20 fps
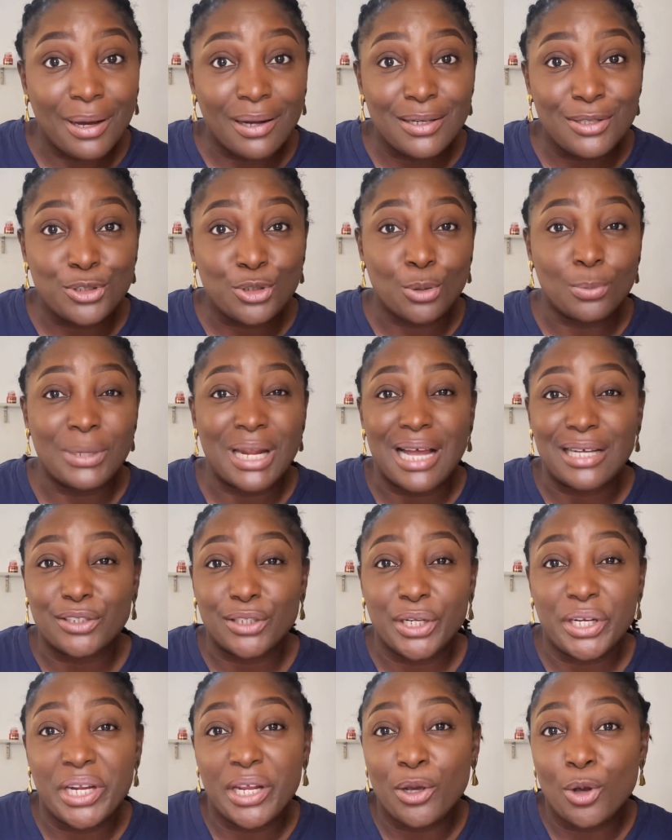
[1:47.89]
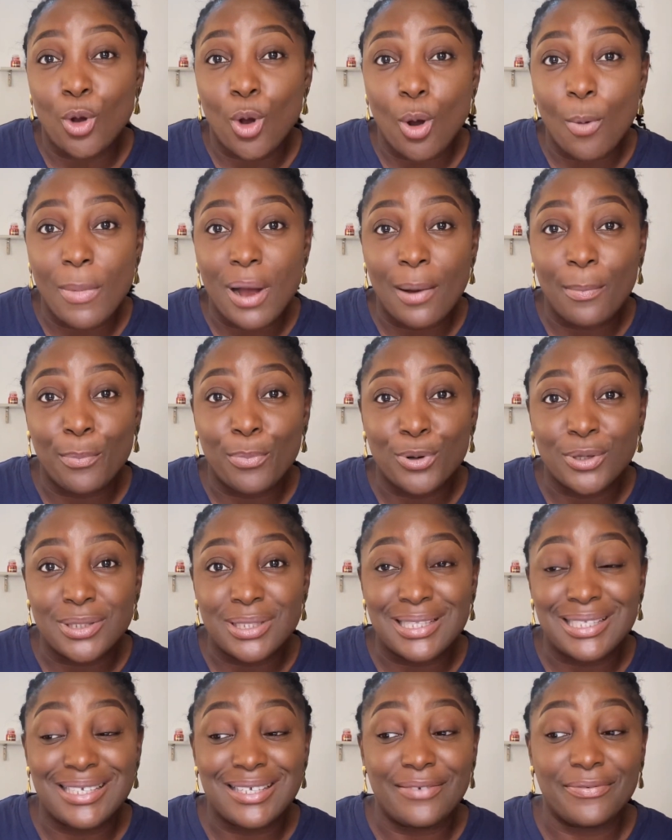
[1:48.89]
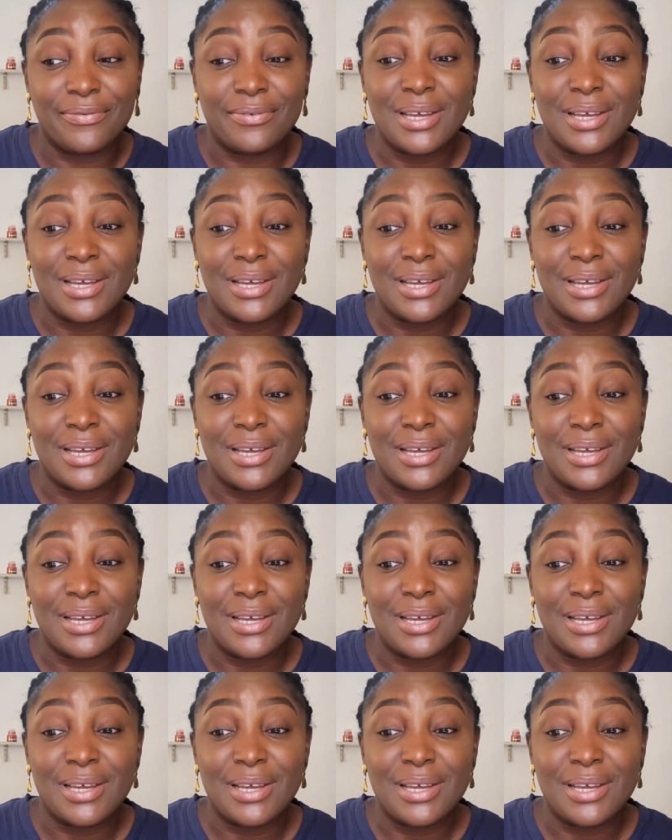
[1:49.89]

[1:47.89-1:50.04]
this soap that actually didn't come out positive,